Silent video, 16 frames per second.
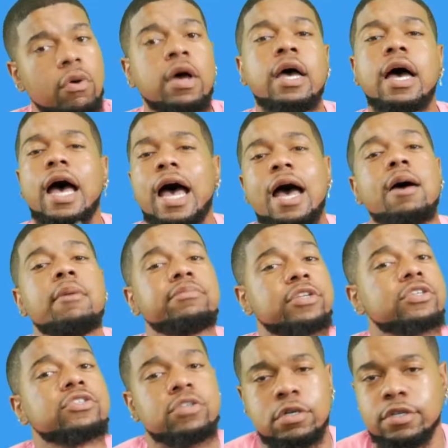I'm
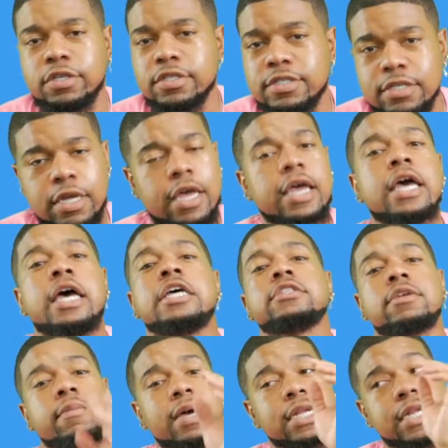just here to say,
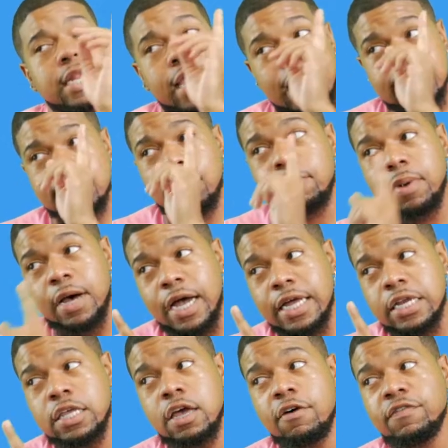somebody that got the
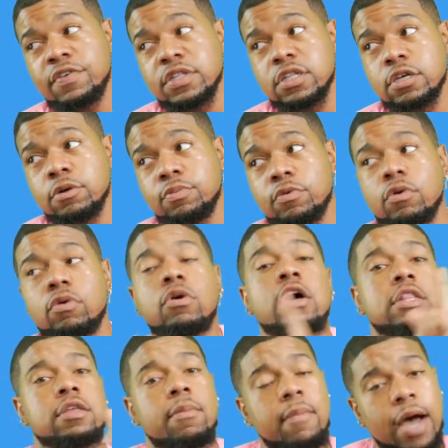body of a liberal,
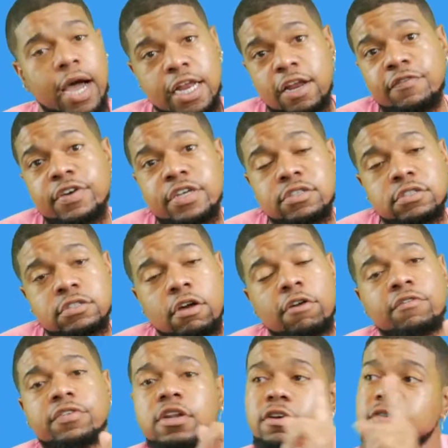the mind of a
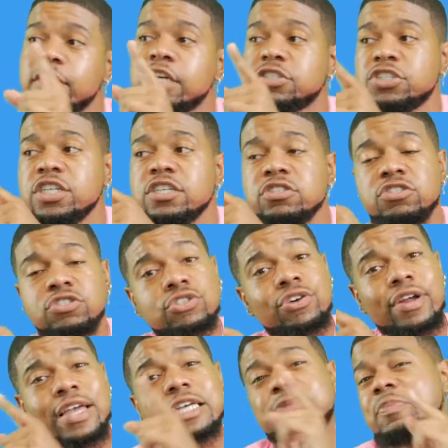conservative, she's
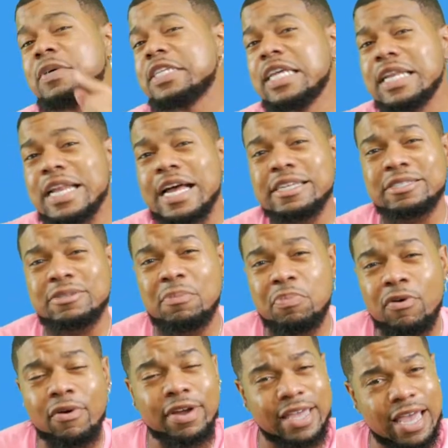trans but did not
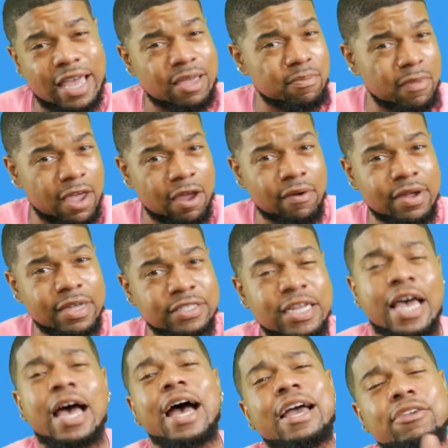support gay marriage.
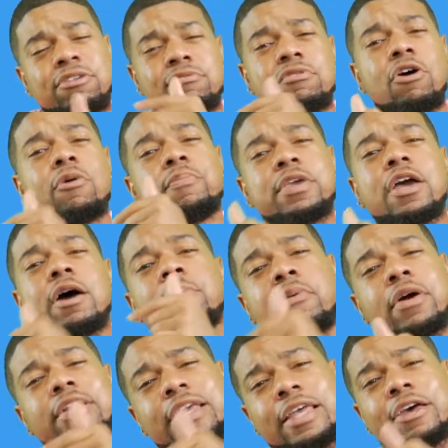How you gonna be a
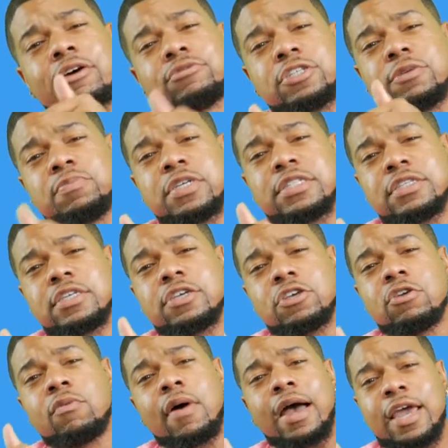part of
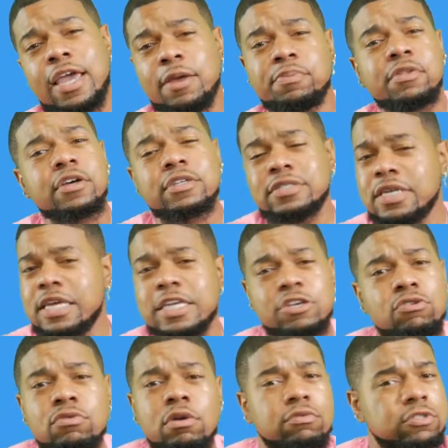LGBTQIA plus and
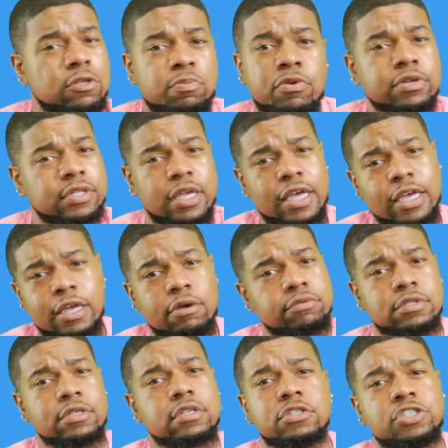you don't support the L
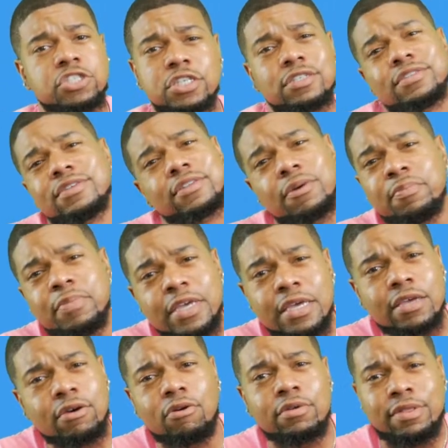to the G to the
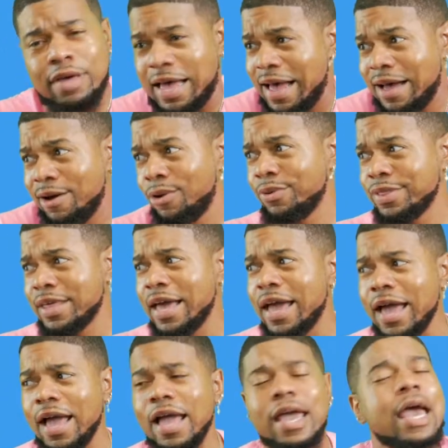B or the I or the
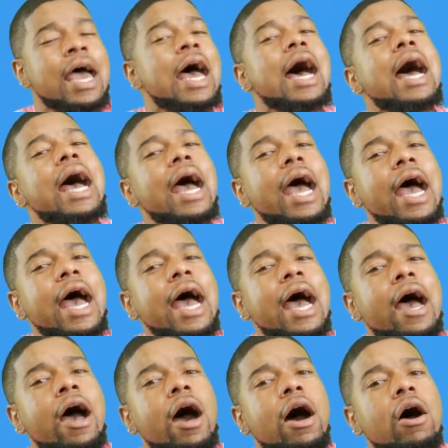A?
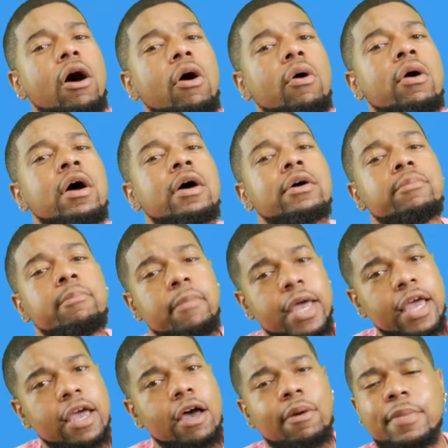How?
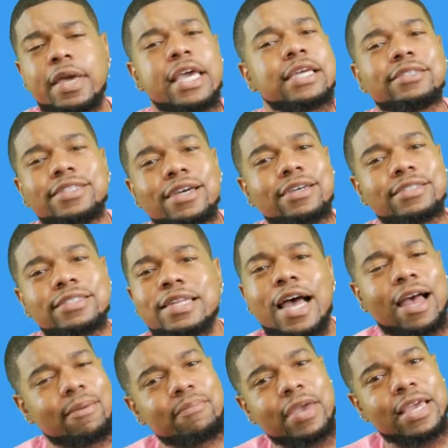Ma'am, it does
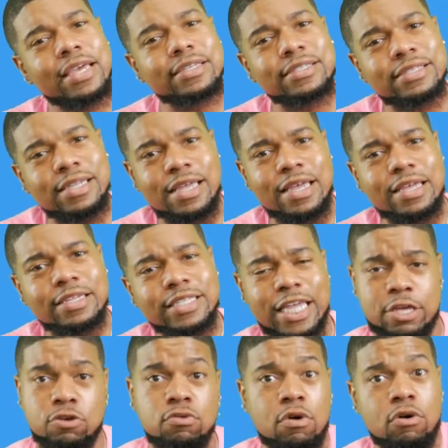not make sense. And
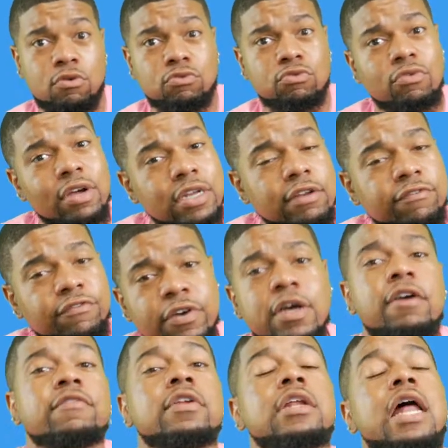you gonna run for
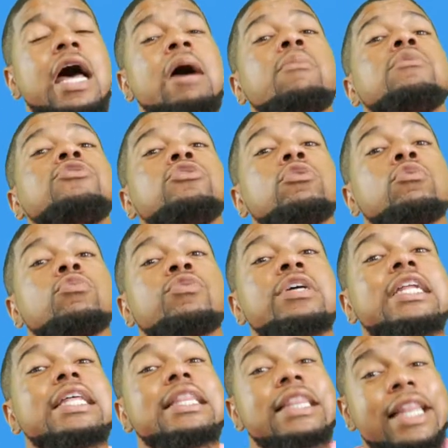governor? I want you to run
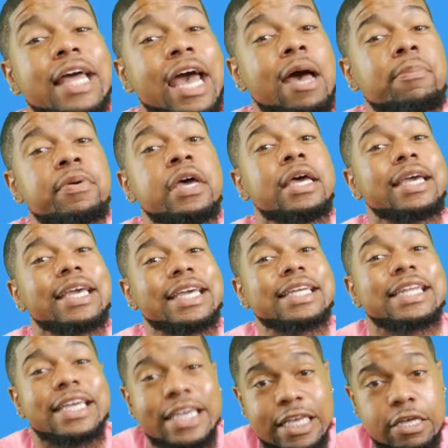a lap in
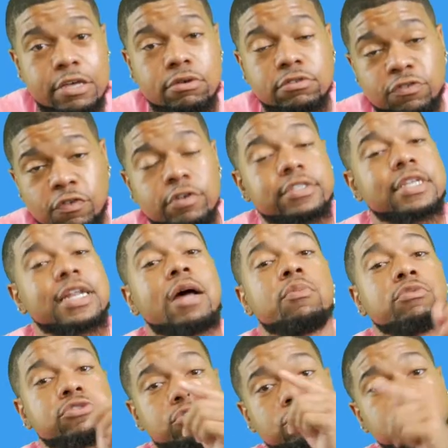heels first, and I
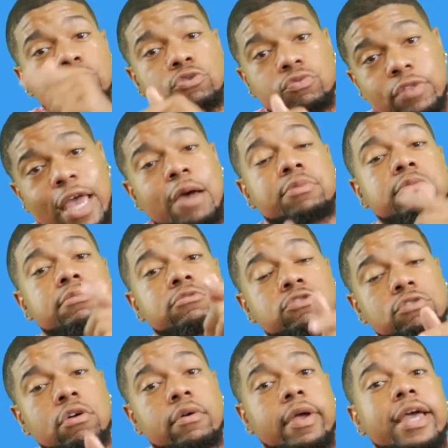want you to do that with them
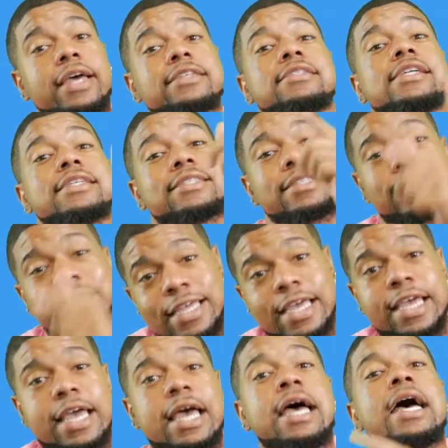strong ass legs, and
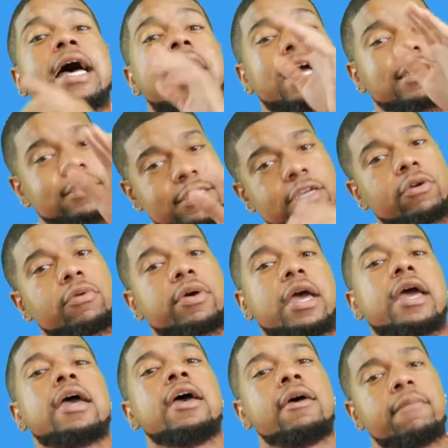then I can say,
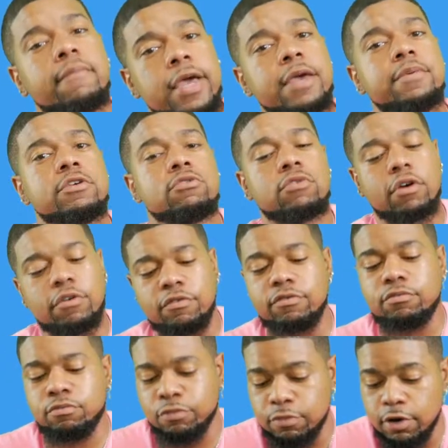okay, maybe you
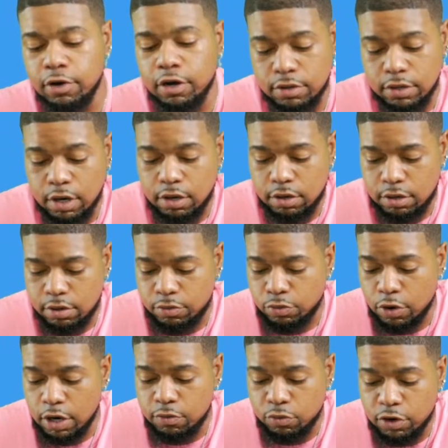can
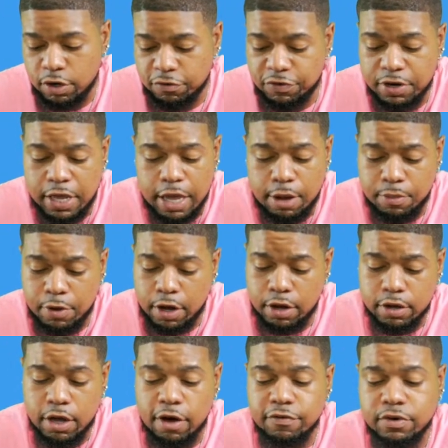run for damn
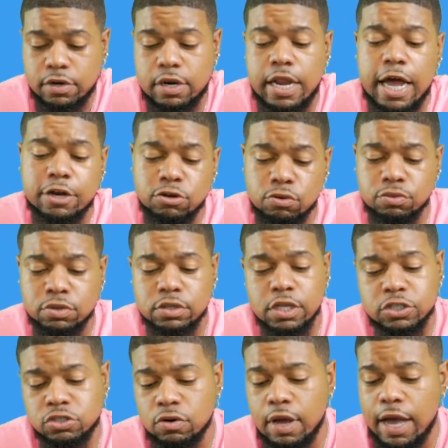governor. Now, I do want to
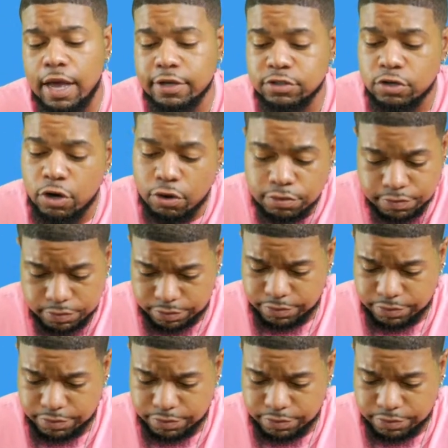let you guys know